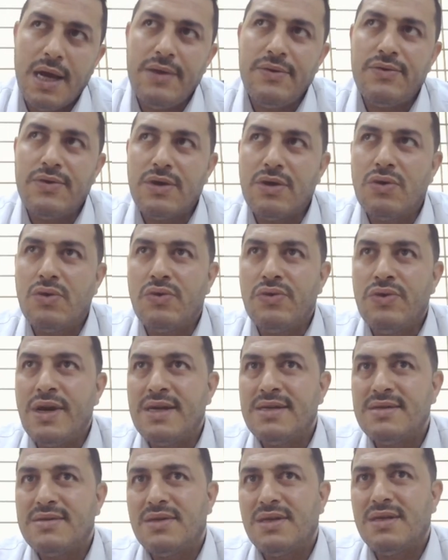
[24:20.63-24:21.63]

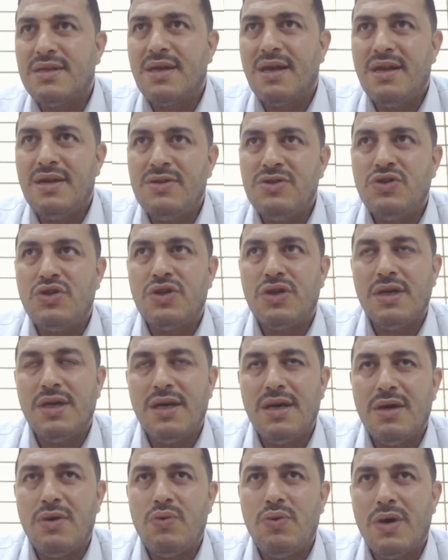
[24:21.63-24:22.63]
Unrecognized rectal injury,
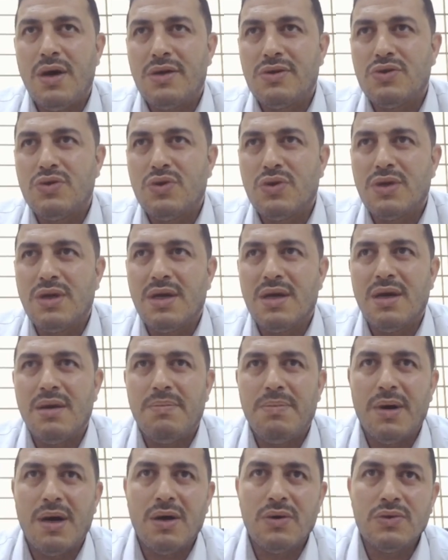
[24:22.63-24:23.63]
here we are talking
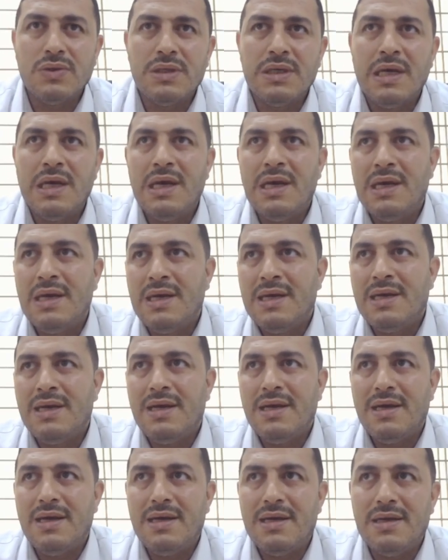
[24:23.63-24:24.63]
about
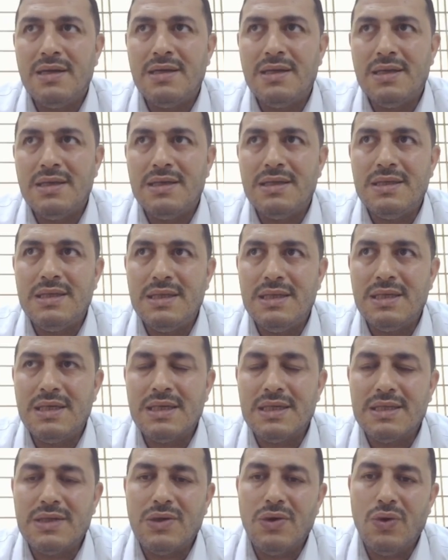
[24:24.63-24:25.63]

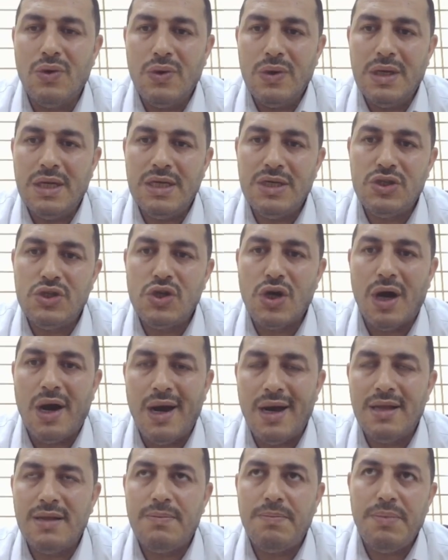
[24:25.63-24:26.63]
not only
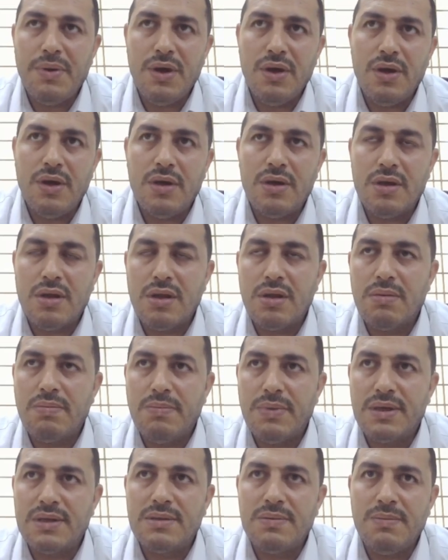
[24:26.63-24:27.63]

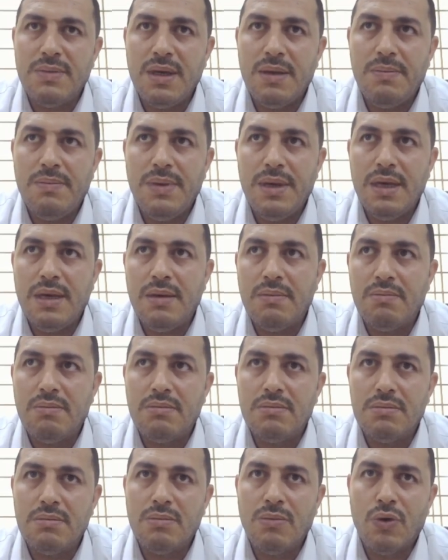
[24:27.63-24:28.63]
childbirth, but maybe
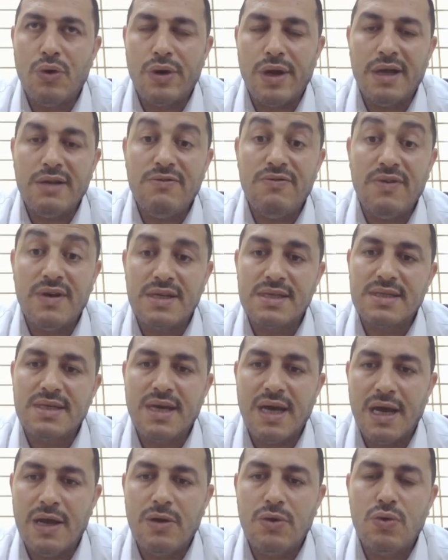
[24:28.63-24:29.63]
more
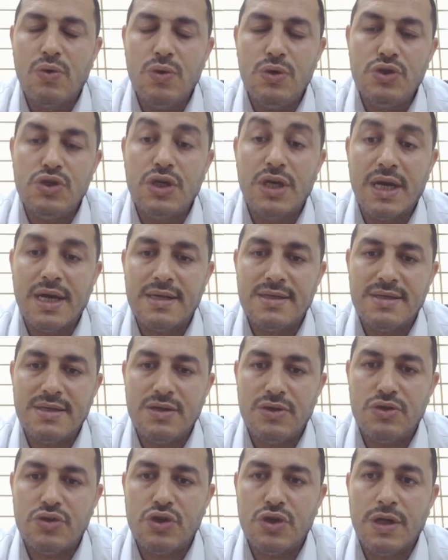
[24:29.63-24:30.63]
advanced gynecological
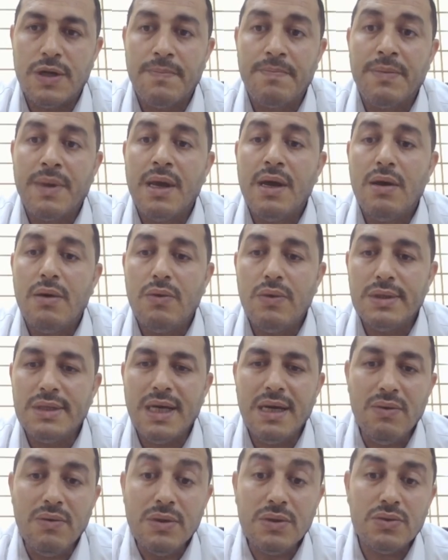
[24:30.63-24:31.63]
surgery.
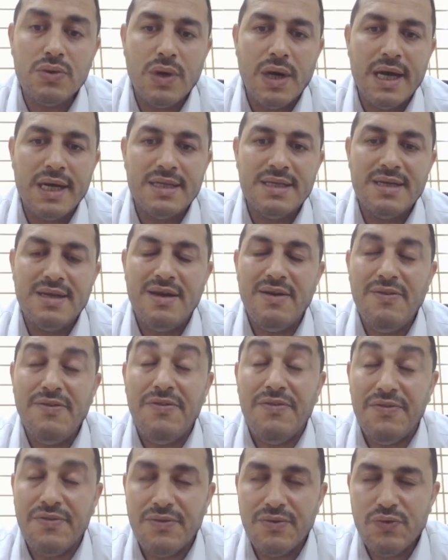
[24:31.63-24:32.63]
What I want to add,
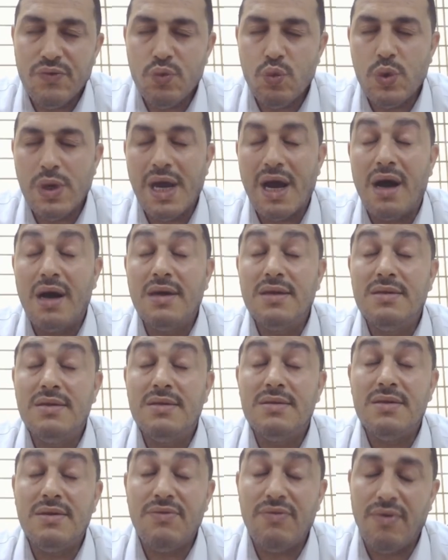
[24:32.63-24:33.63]
if we
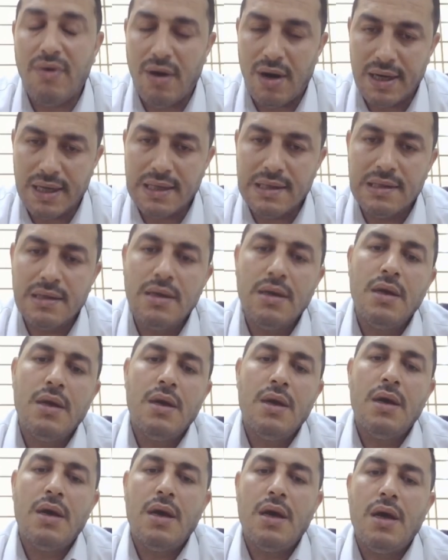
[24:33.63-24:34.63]
identify
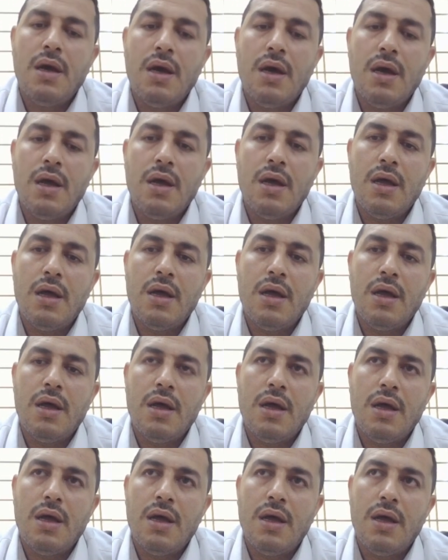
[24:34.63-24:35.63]

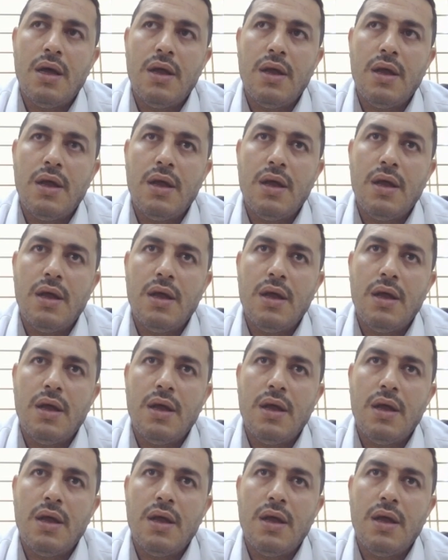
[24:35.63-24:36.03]
the